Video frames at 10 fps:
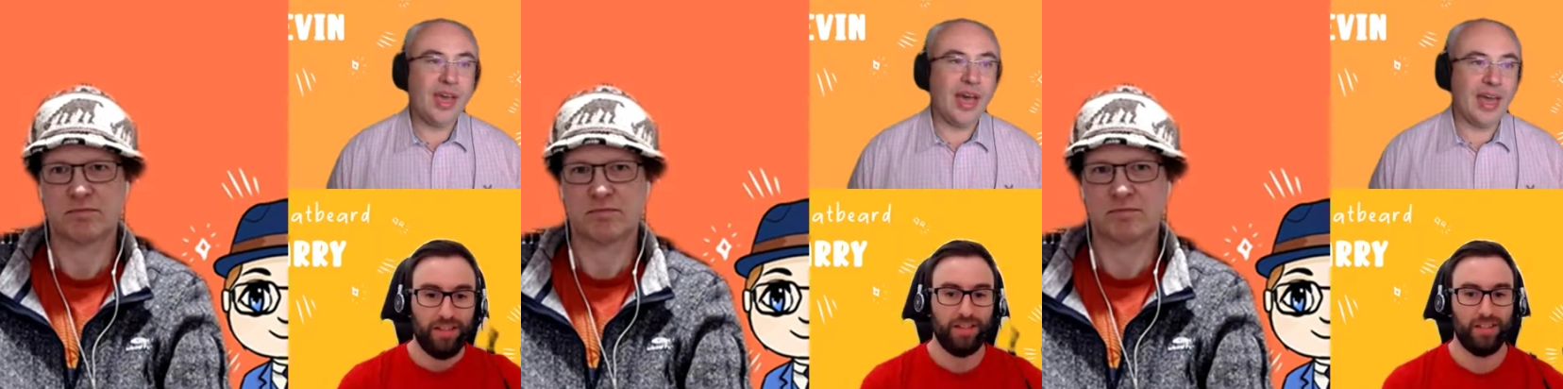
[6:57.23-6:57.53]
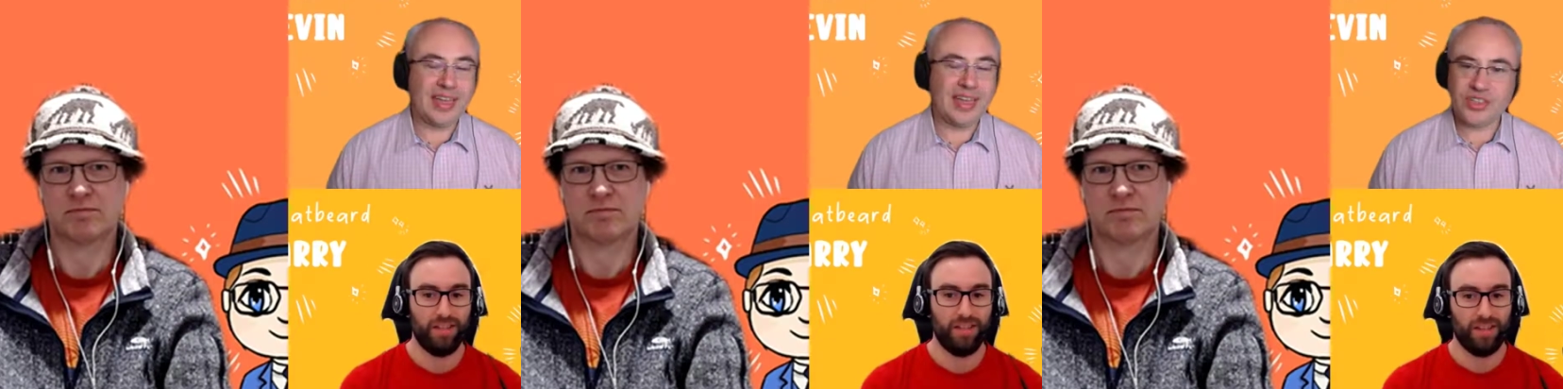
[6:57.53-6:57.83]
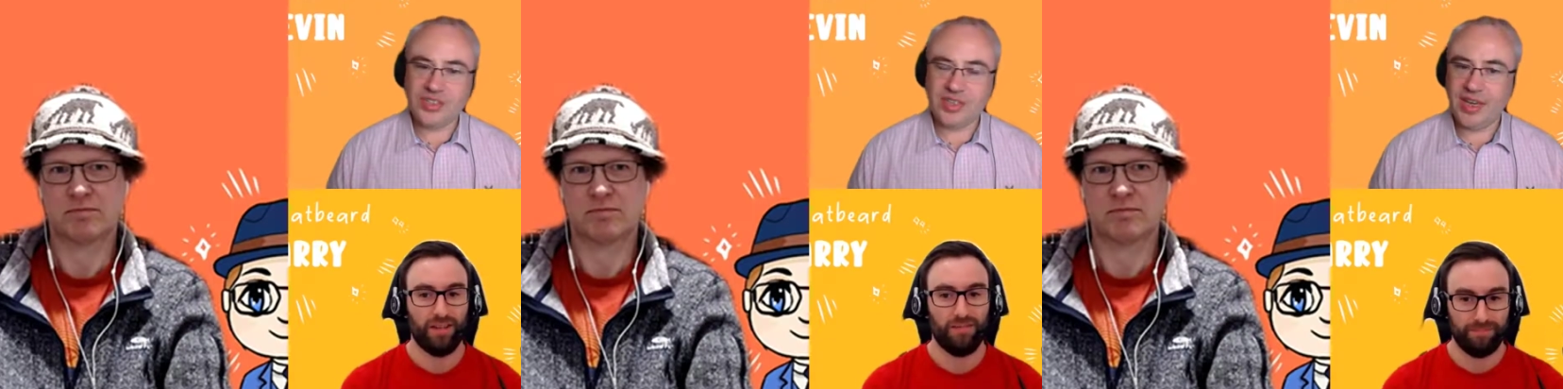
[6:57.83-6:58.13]
Speaker 1: And actually that.
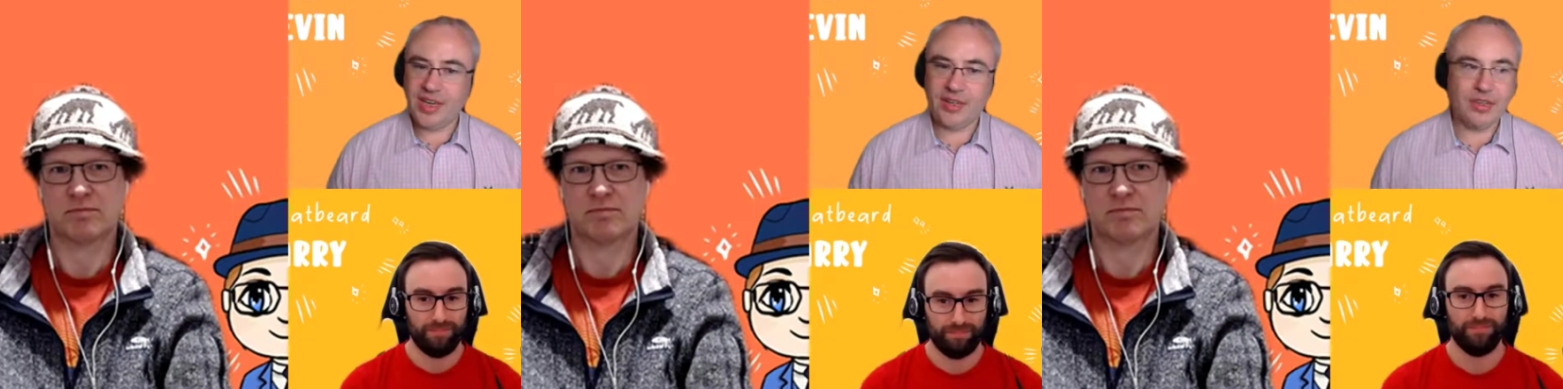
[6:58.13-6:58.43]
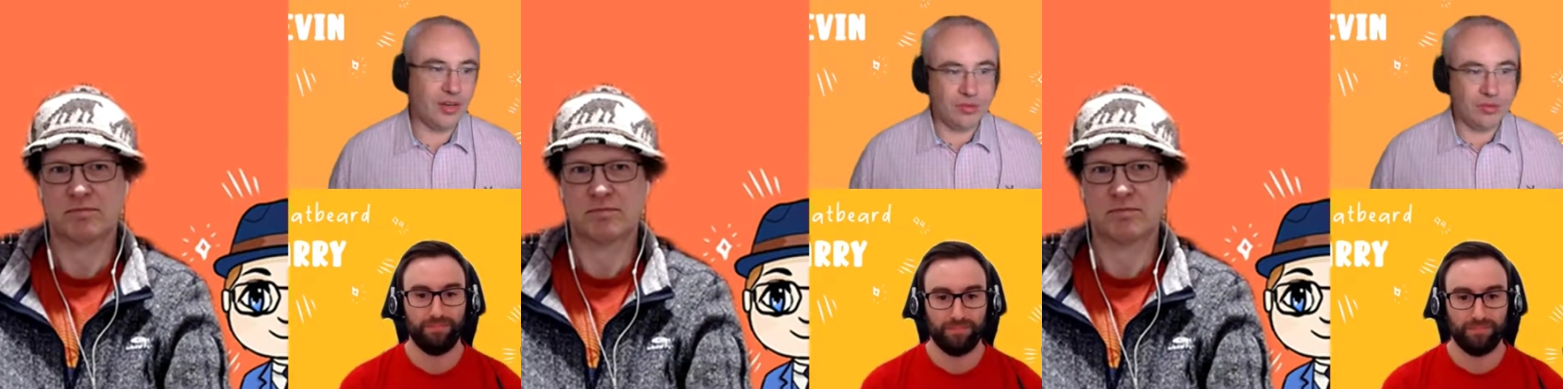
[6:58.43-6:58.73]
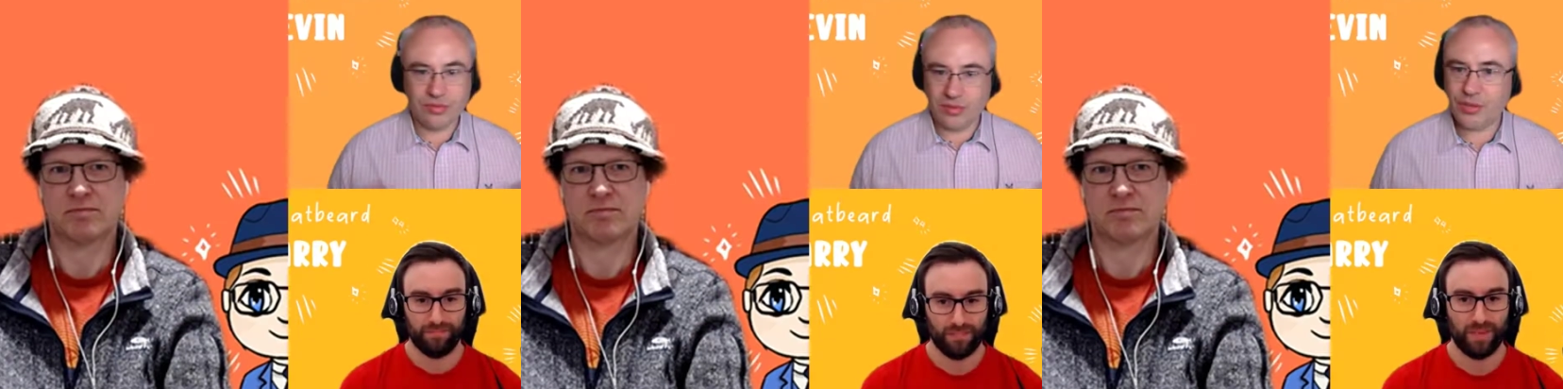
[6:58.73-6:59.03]
saying, you know, you,
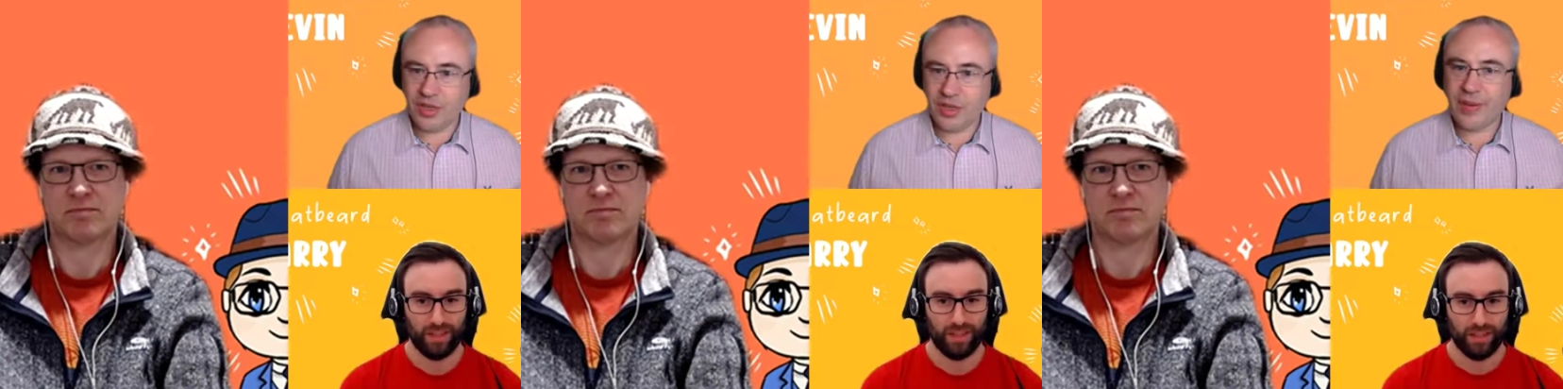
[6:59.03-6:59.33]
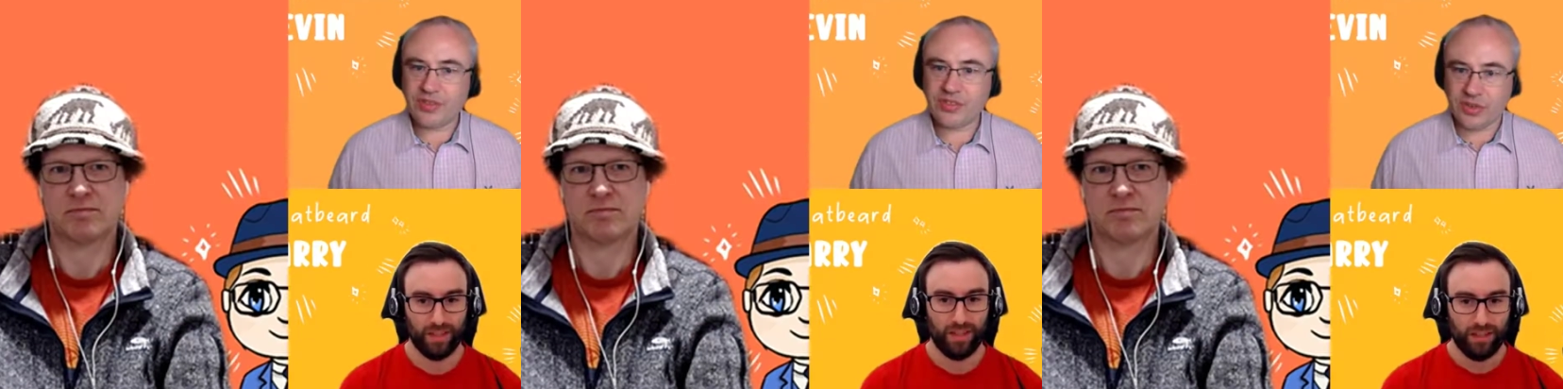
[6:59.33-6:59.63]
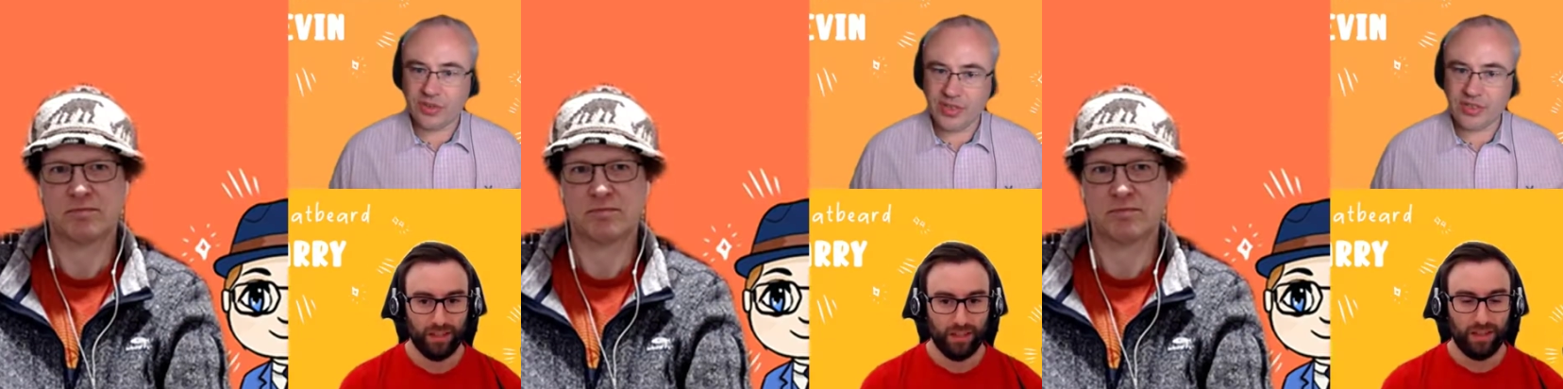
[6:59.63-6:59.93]
you think about the
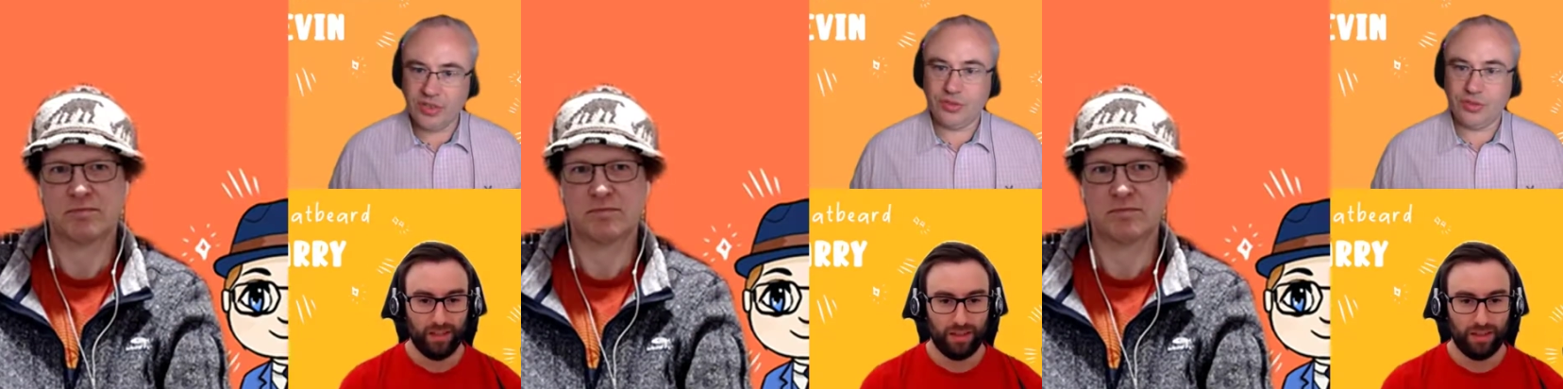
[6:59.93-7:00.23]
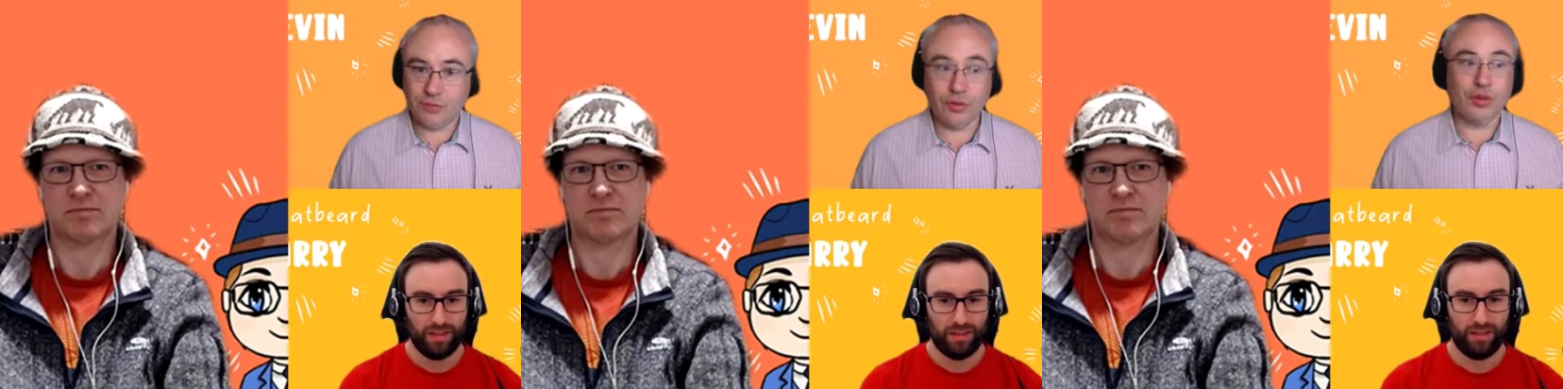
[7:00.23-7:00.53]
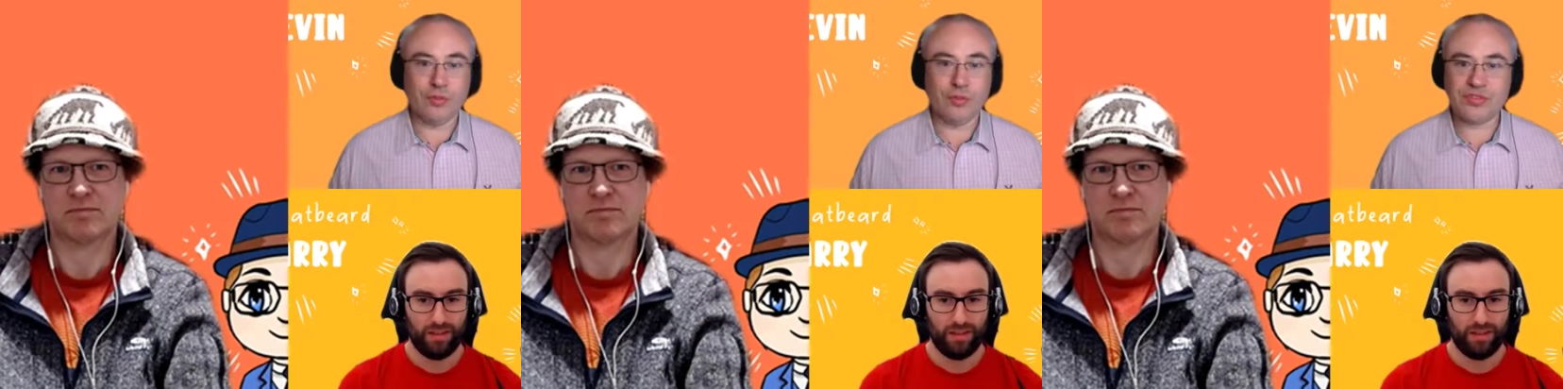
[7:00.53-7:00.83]
size and the, the
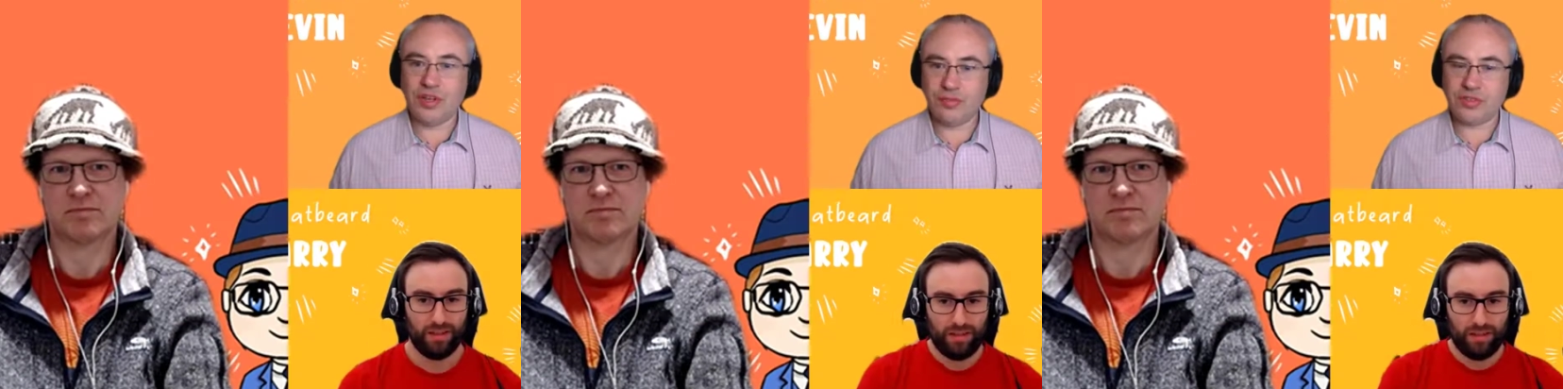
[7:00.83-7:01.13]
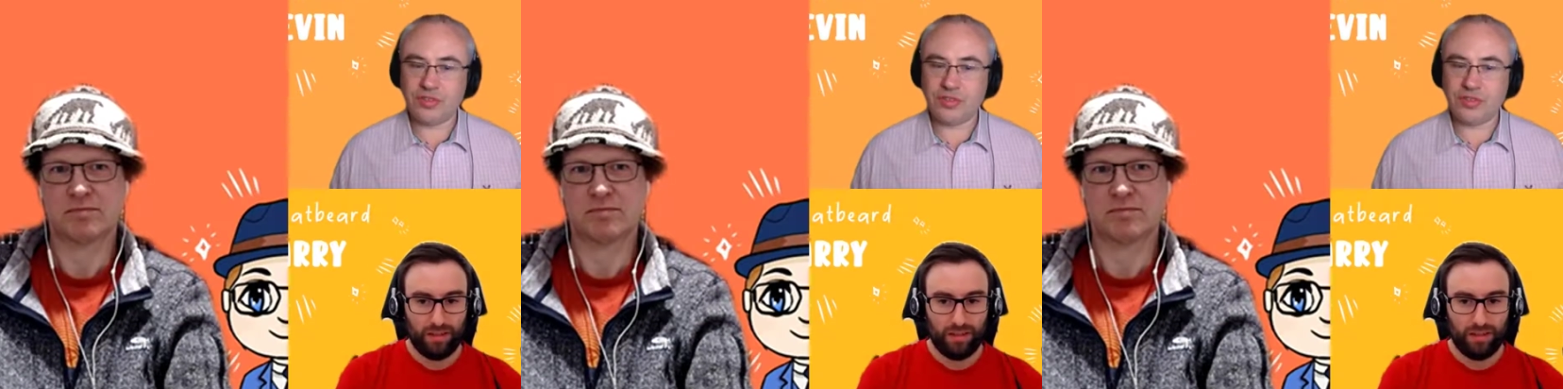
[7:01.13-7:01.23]
volume of stuff that's going